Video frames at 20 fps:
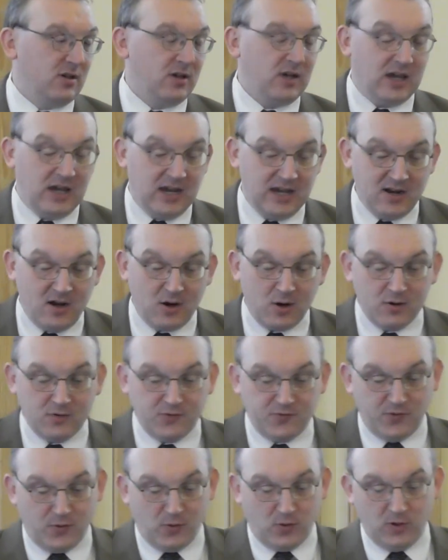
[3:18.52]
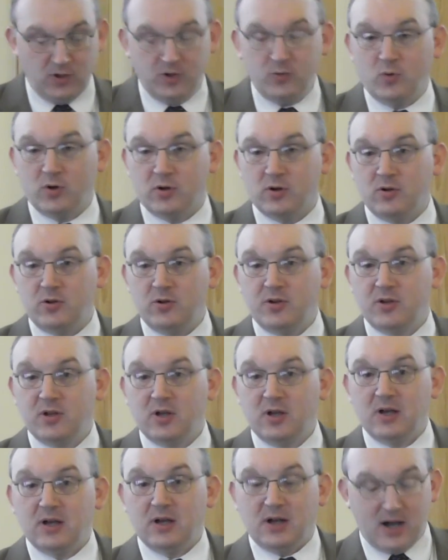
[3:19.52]
In our fallen world,
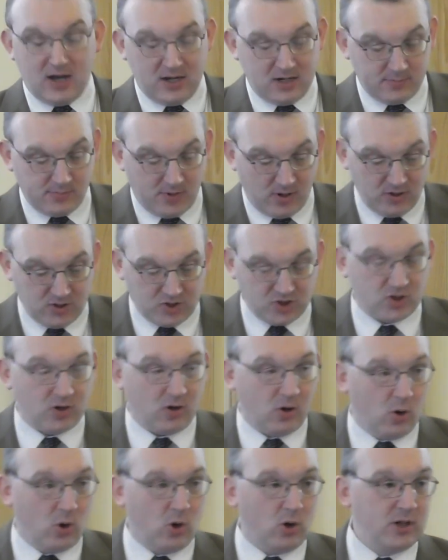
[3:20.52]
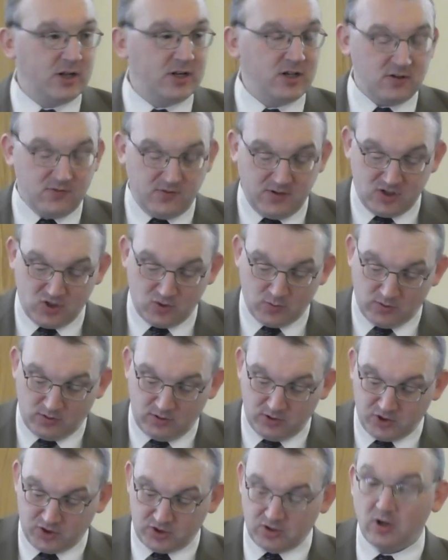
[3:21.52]
and amongst all
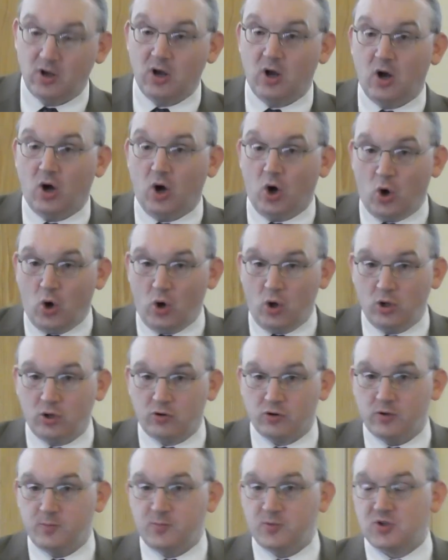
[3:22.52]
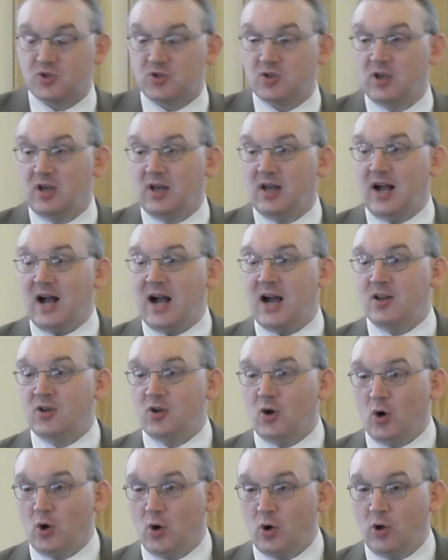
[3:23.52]
individuals, all groups, and
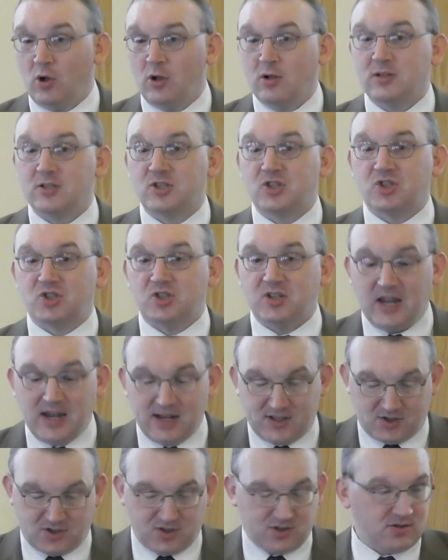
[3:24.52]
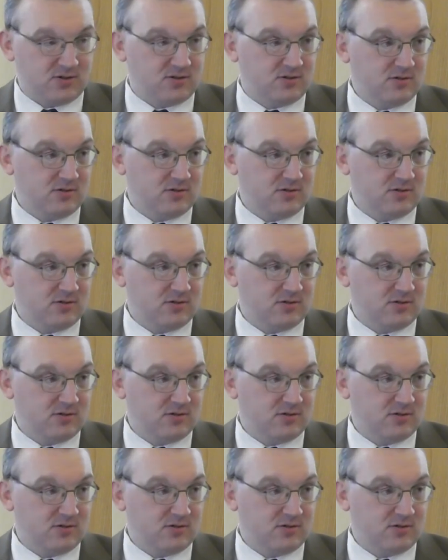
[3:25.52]
all states.